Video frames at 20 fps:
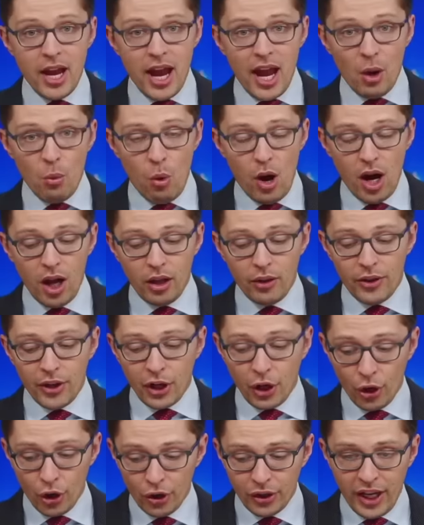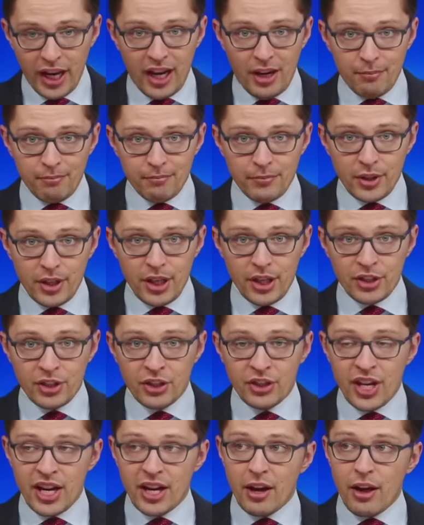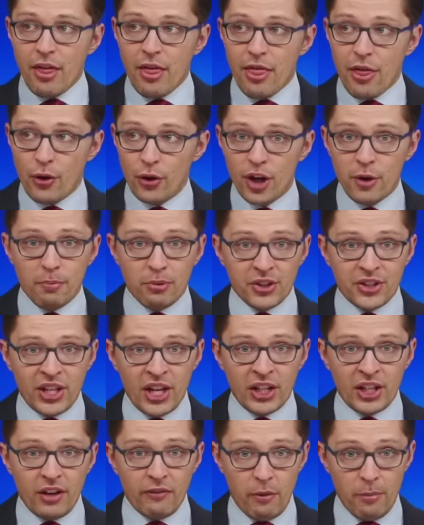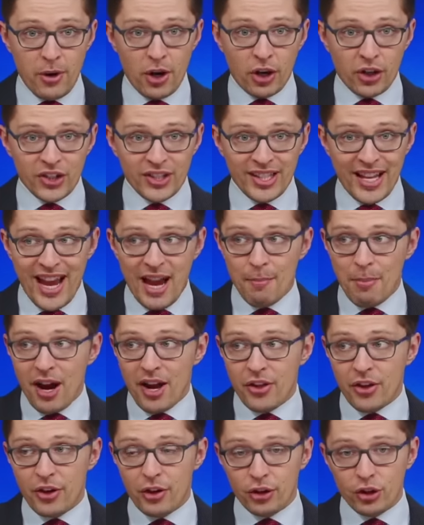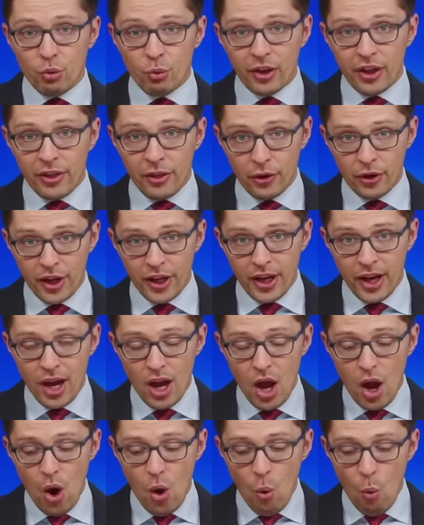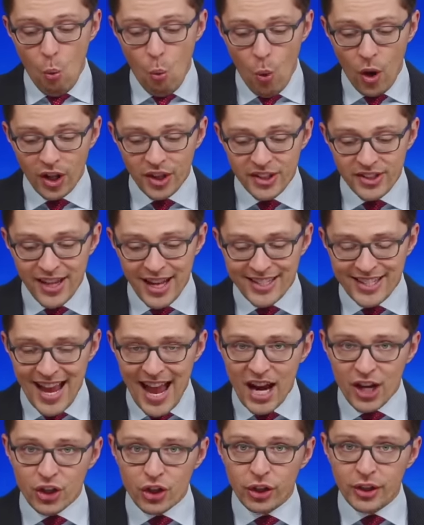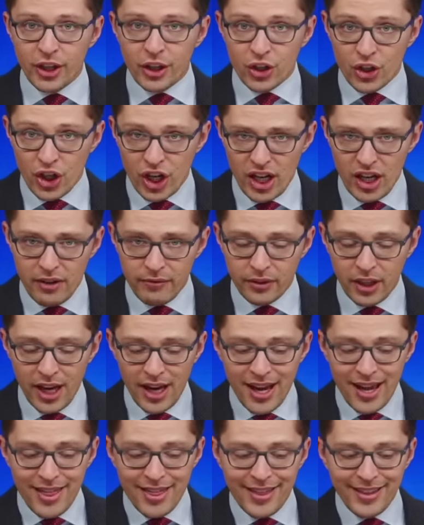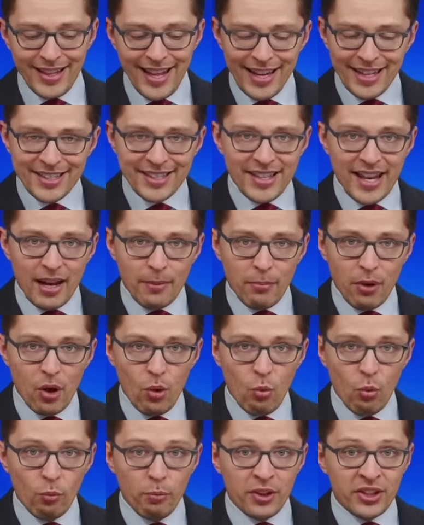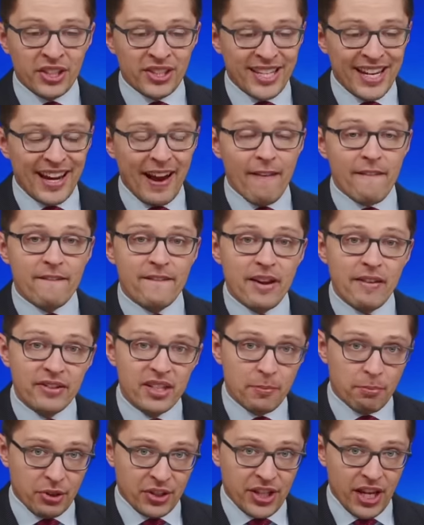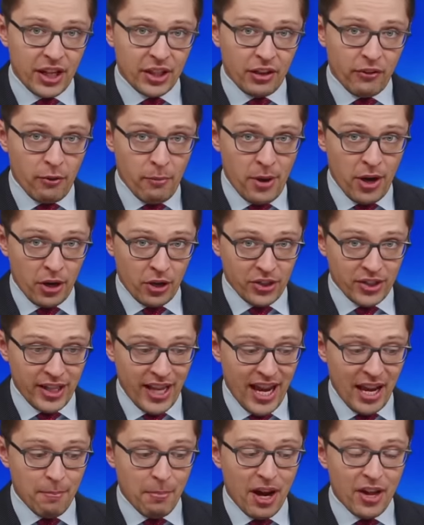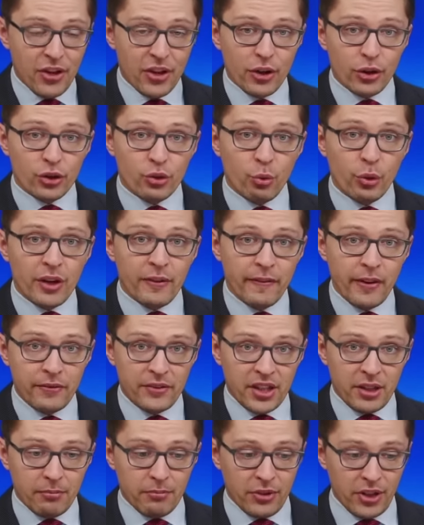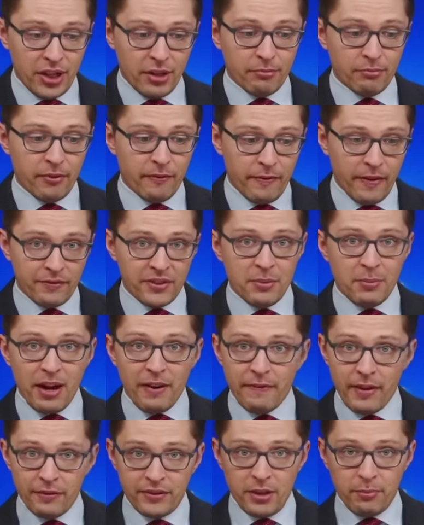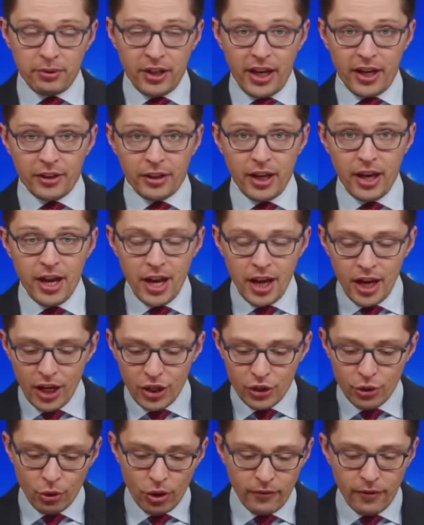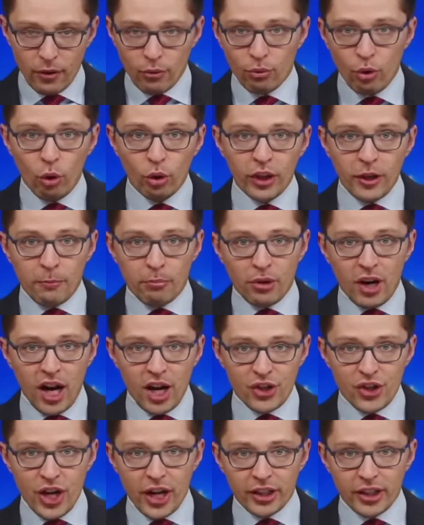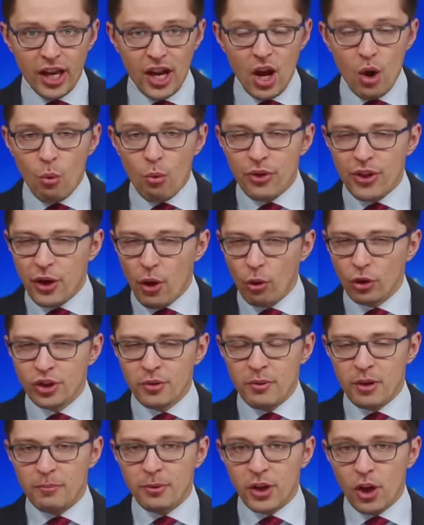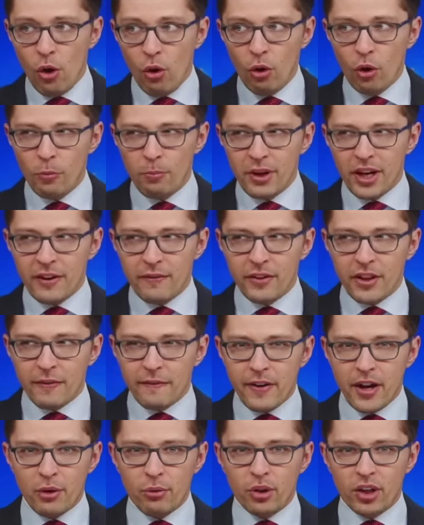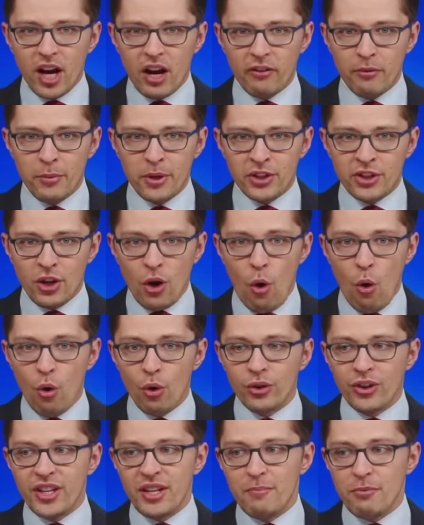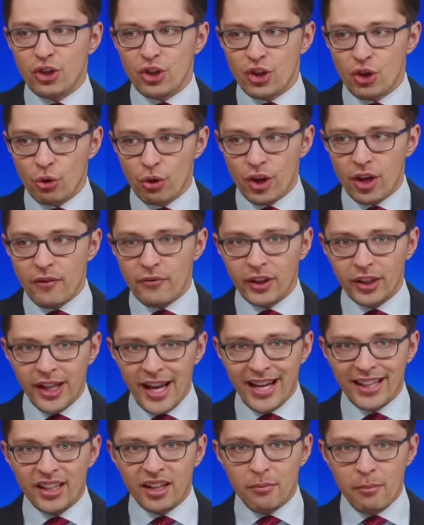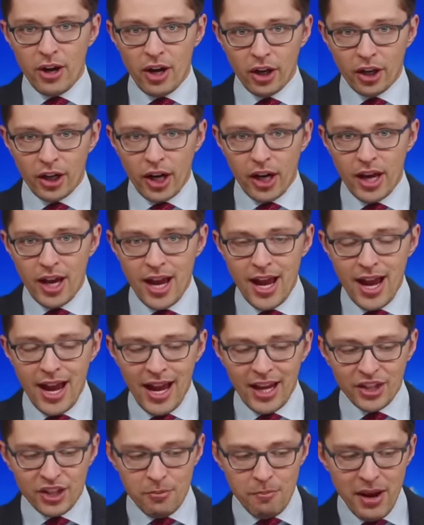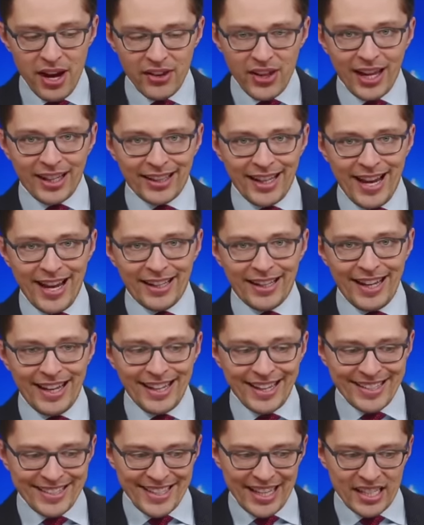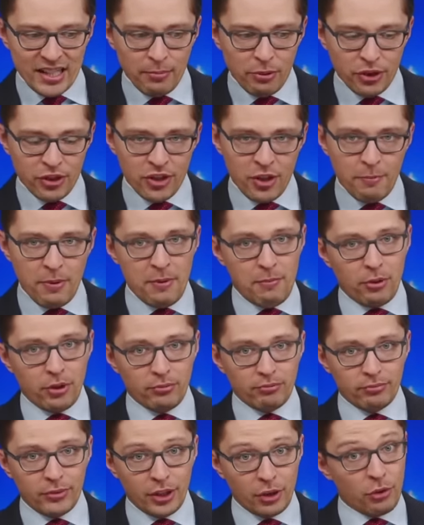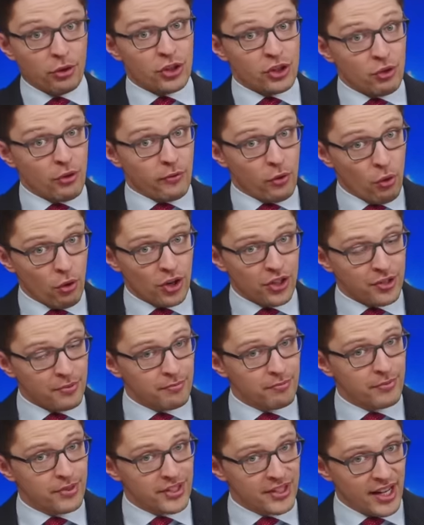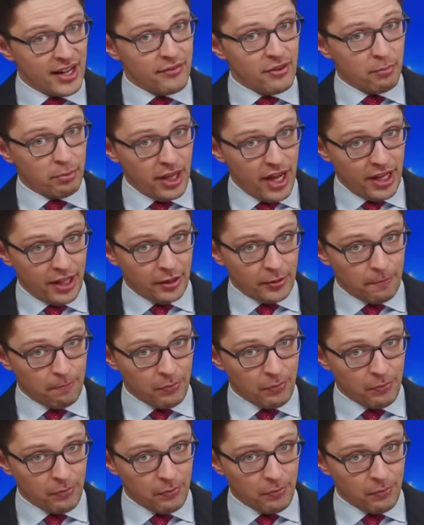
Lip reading: And while the current aim is to take 30% of America's land by the year 2030, once that's actually achieved, the next step will be to take 50% of America's land by the year 2050, the 50 by 50 plan. It's sort of a rolling project, with the ultimate goal being for the federal government to own the majority of the land in America and to make that land inaccessible to the people, in order to, of course, save the planet.